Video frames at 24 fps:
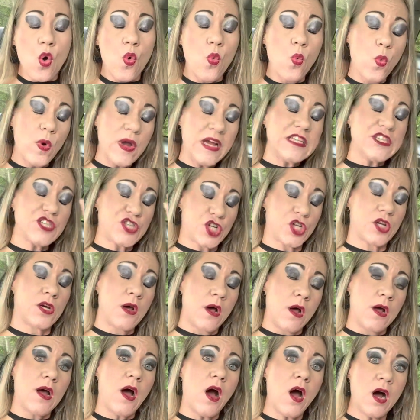which
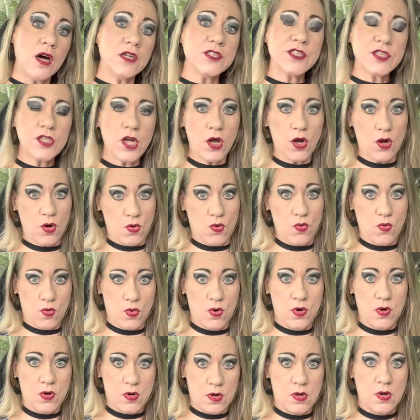also
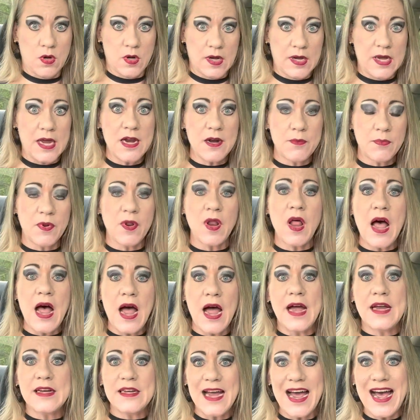can
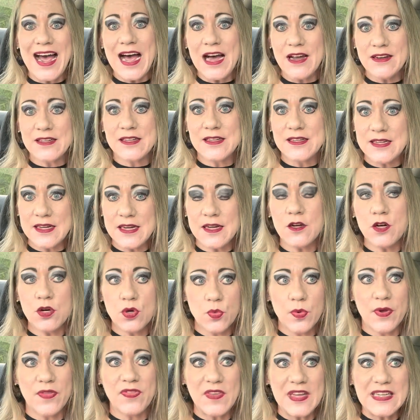apply to how to deal
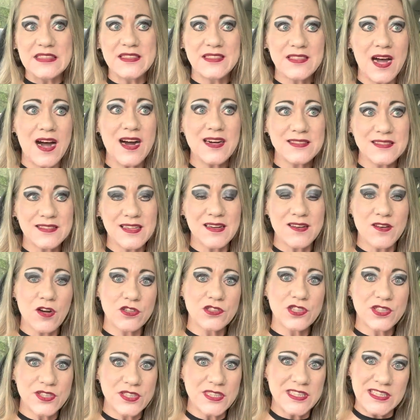with the toxic
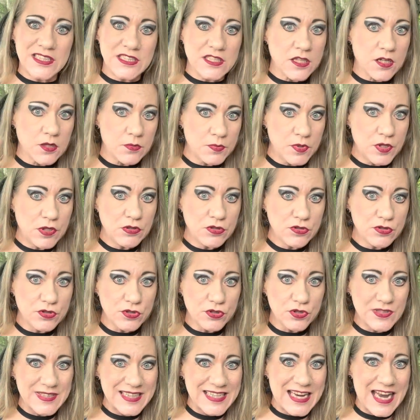narcissistic
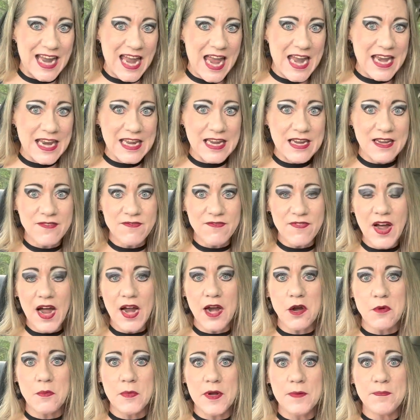abusers in any
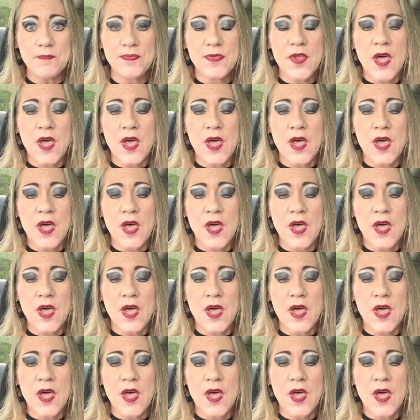environment